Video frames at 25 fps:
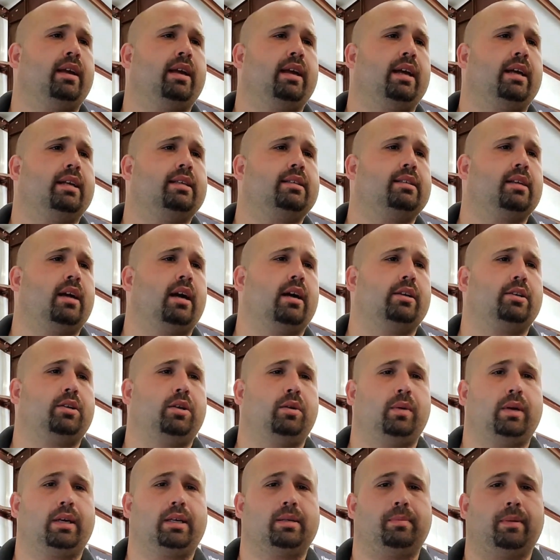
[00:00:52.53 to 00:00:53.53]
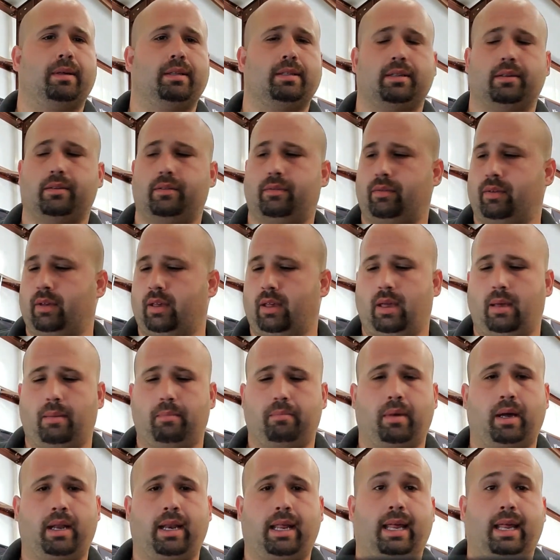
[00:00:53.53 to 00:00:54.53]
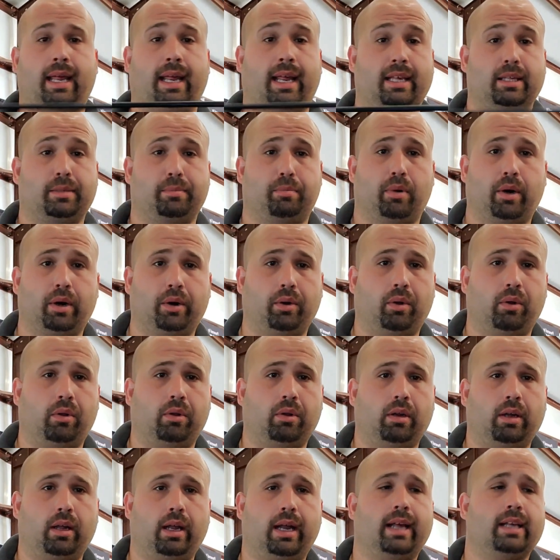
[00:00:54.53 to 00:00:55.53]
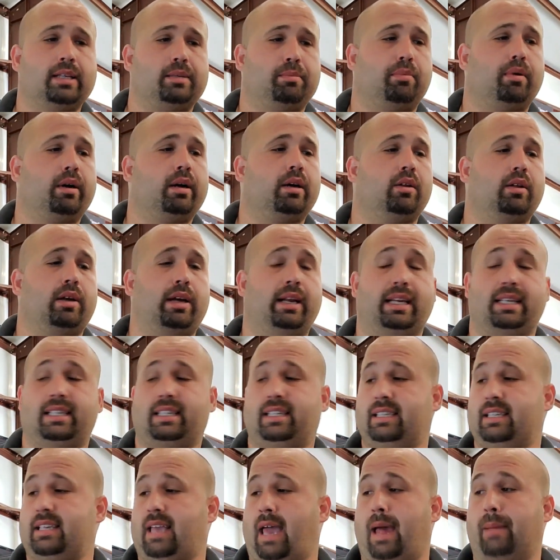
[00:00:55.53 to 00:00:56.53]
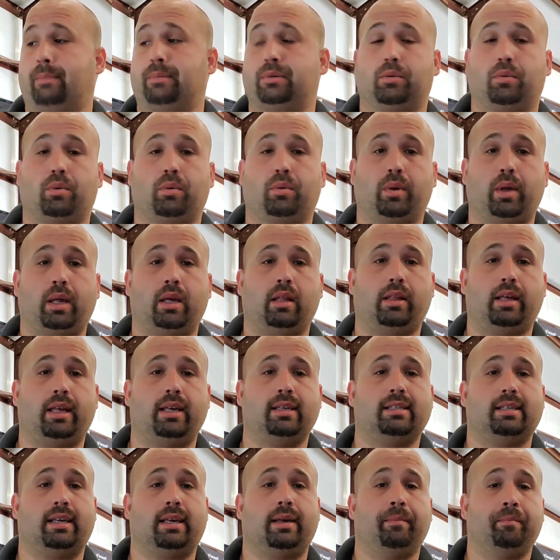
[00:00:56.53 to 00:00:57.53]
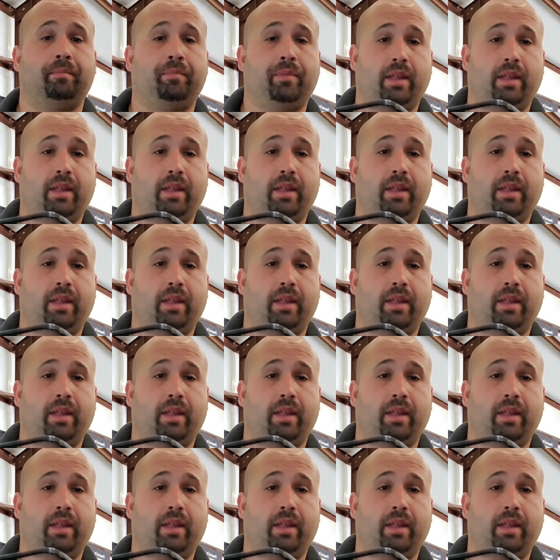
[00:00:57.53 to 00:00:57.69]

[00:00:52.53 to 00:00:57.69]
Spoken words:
It's not too expensive, but it gets brittle. It gets brittle and it snaps real easy.